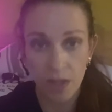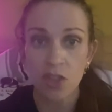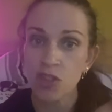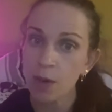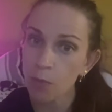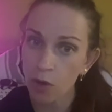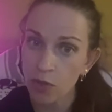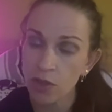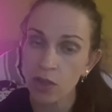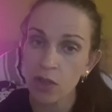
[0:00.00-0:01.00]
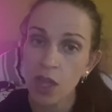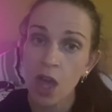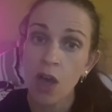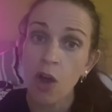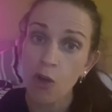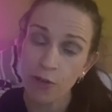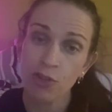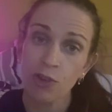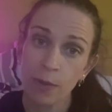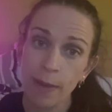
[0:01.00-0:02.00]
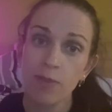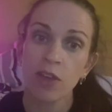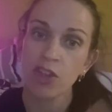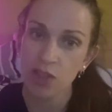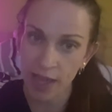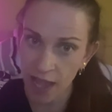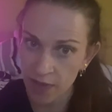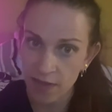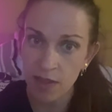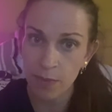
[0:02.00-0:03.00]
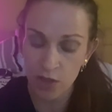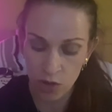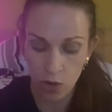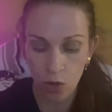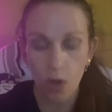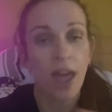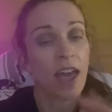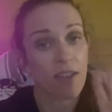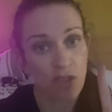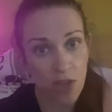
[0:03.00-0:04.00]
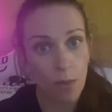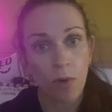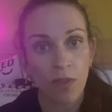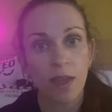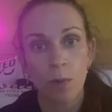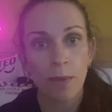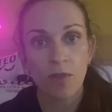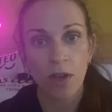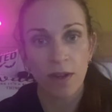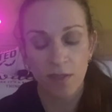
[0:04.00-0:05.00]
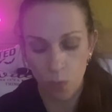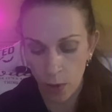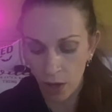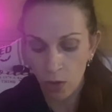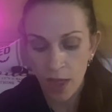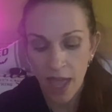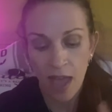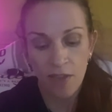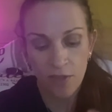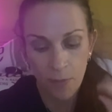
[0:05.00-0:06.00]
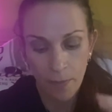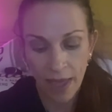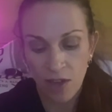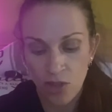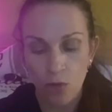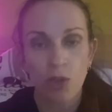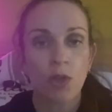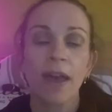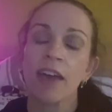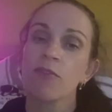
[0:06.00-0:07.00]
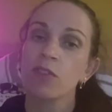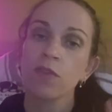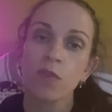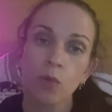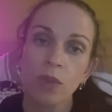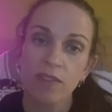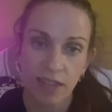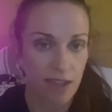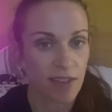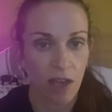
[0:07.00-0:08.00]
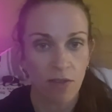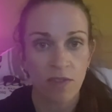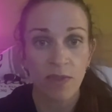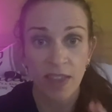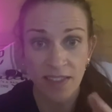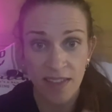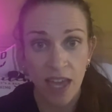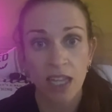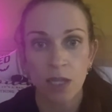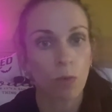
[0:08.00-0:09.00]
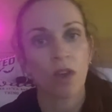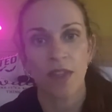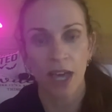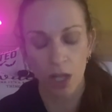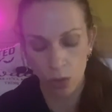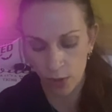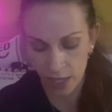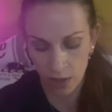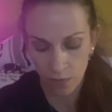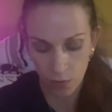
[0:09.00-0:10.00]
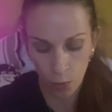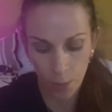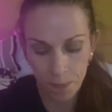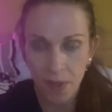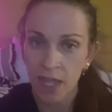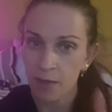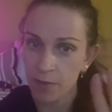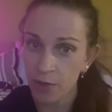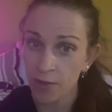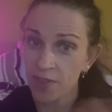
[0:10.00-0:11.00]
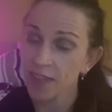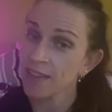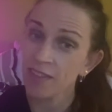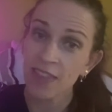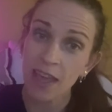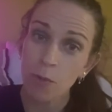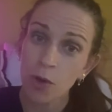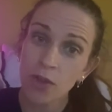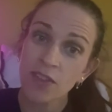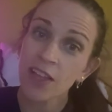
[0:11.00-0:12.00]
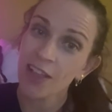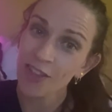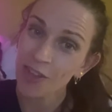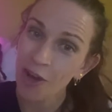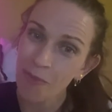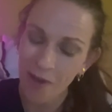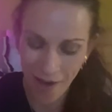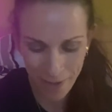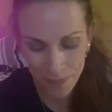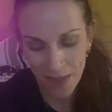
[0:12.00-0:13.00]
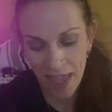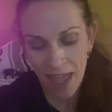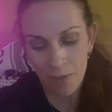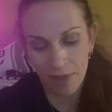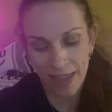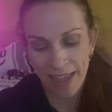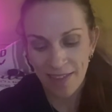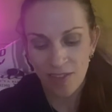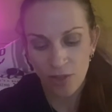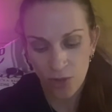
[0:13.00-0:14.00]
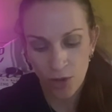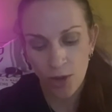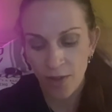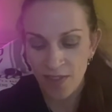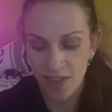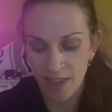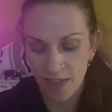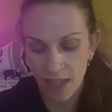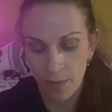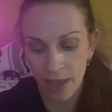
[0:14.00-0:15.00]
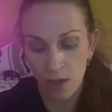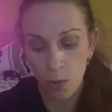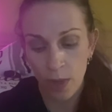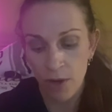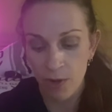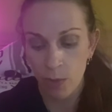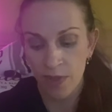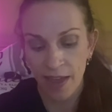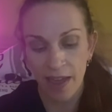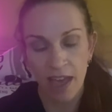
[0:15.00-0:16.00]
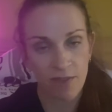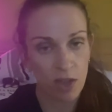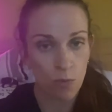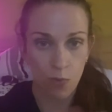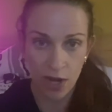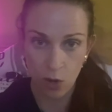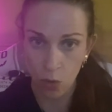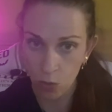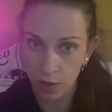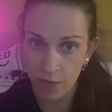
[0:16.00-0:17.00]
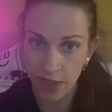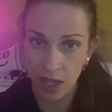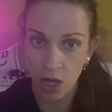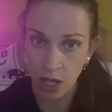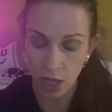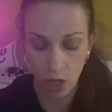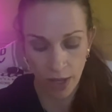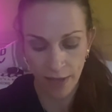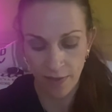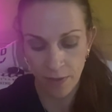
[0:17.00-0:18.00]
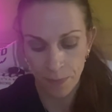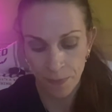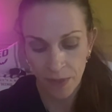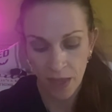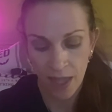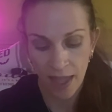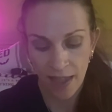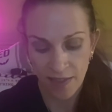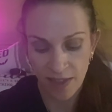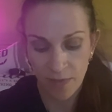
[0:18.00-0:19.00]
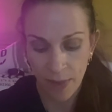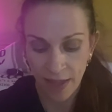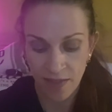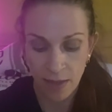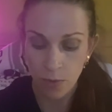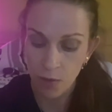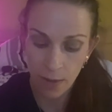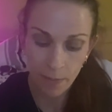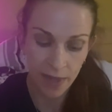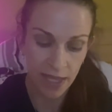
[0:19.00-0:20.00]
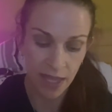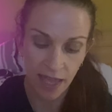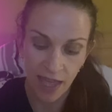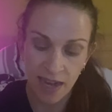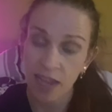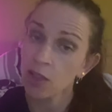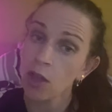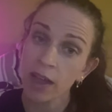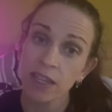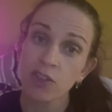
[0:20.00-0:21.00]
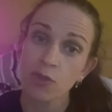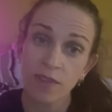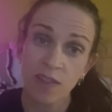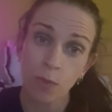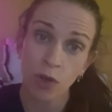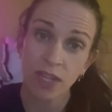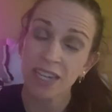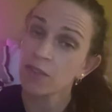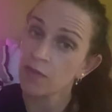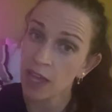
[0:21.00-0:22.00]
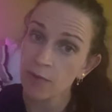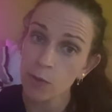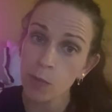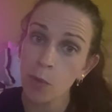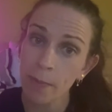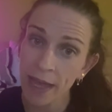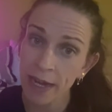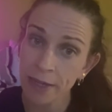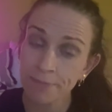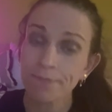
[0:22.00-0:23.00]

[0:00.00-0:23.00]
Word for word: jump on the Horror Tree website, check out the submission call, jump on their website as well to make sure you have the full details of exactly what they are looking for because these are their words, not mine. Please do not send them a query without having read all of their guidelines as this makes them grumpy and unlikely to respond in a favourable manner